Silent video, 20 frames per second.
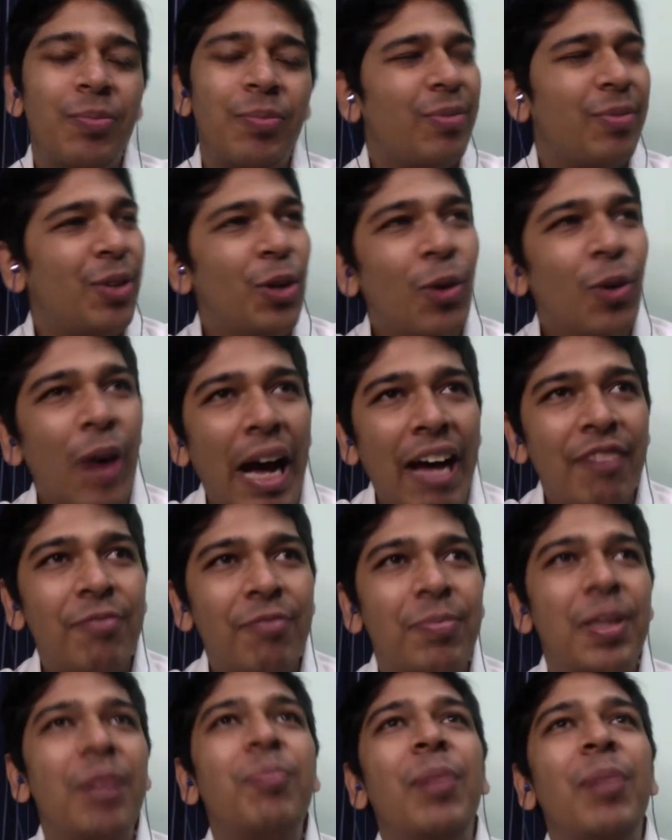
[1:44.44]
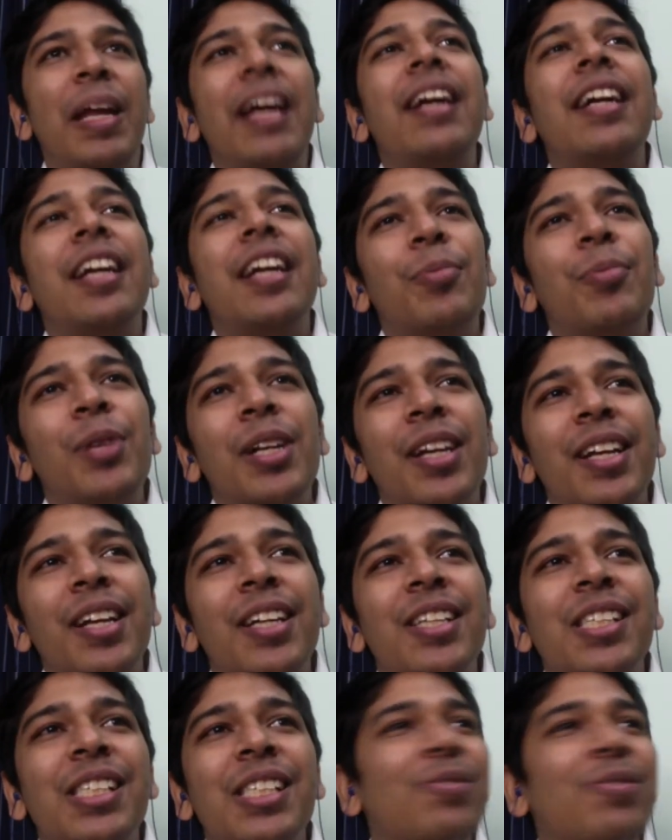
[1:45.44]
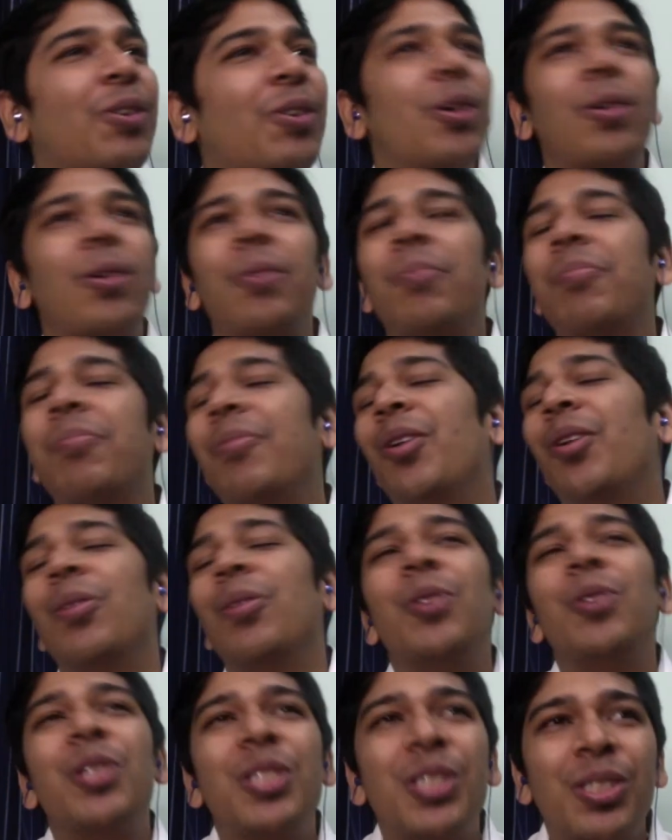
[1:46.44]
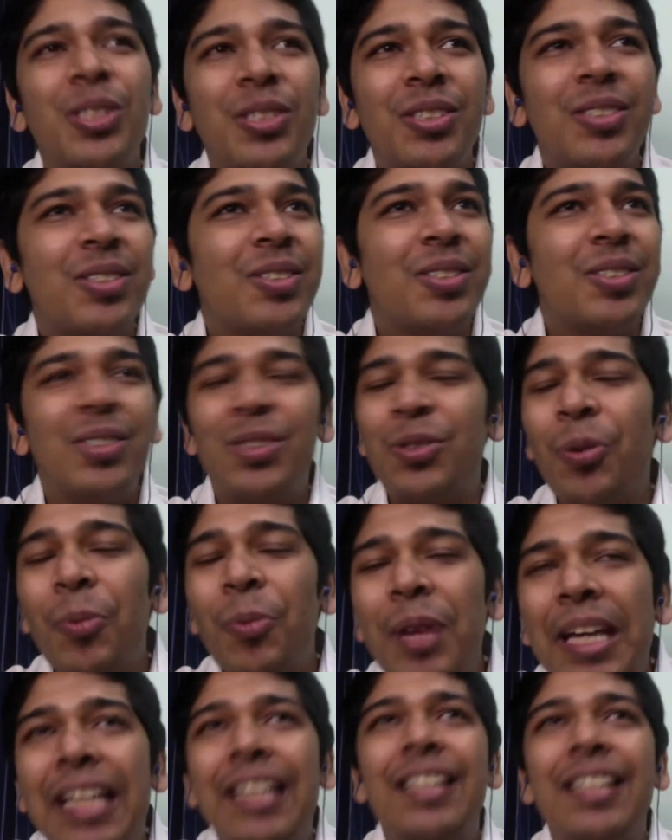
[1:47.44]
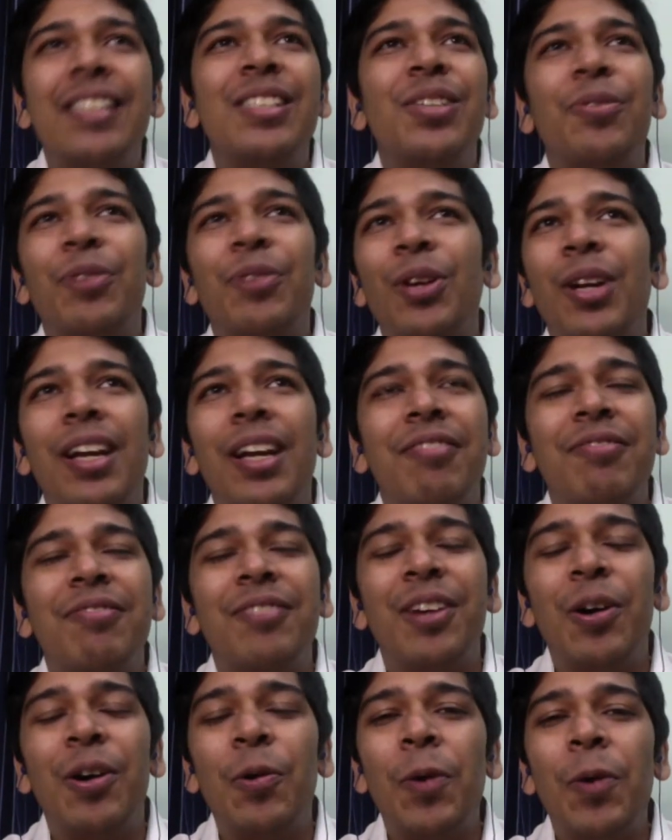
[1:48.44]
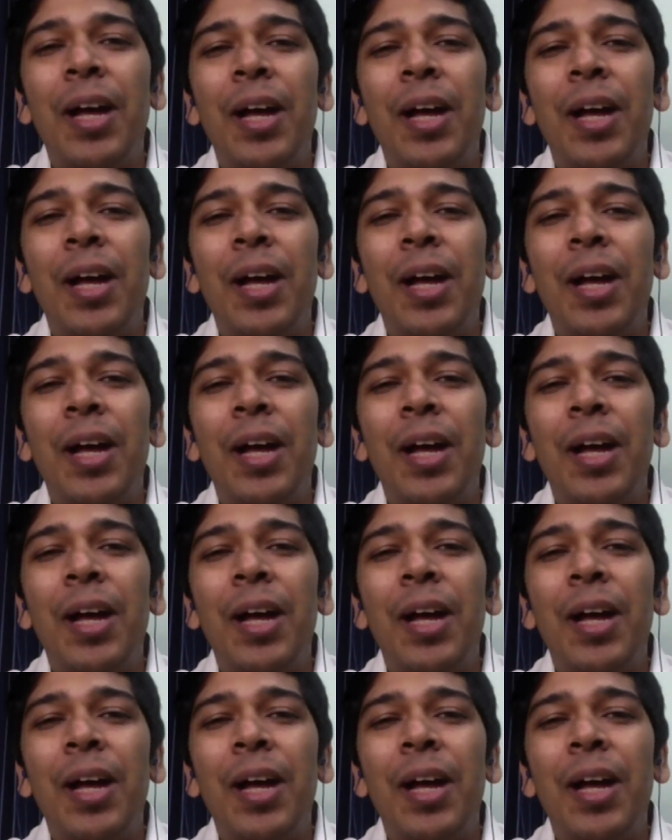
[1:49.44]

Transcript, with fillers: You have been playing table tennis for almost so many years of your life now.